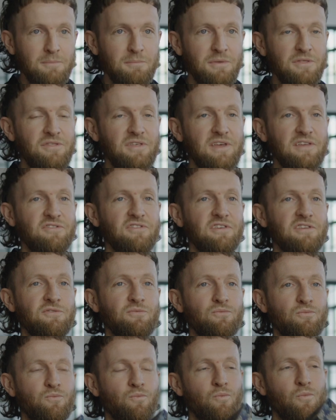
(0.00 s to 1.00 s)
but this is
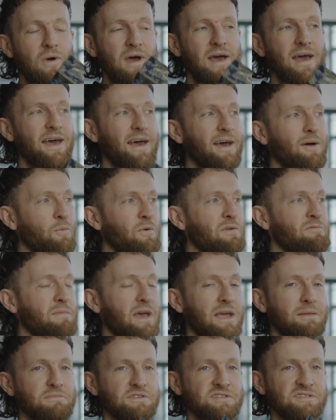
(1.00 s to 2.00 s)
where we've
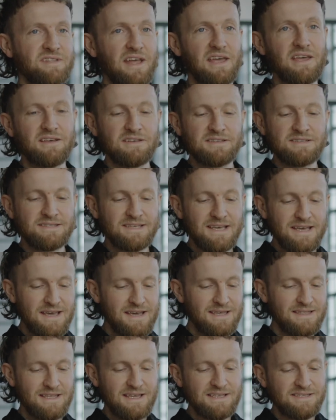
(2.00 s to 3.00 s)
made mistakes.
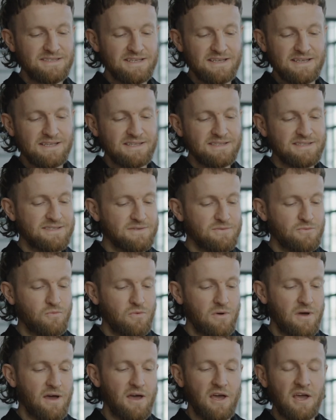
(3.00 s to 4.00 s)
This is
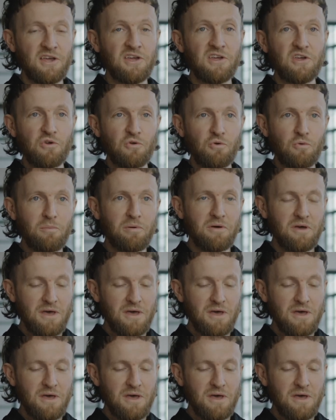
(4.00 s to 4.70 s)
a cube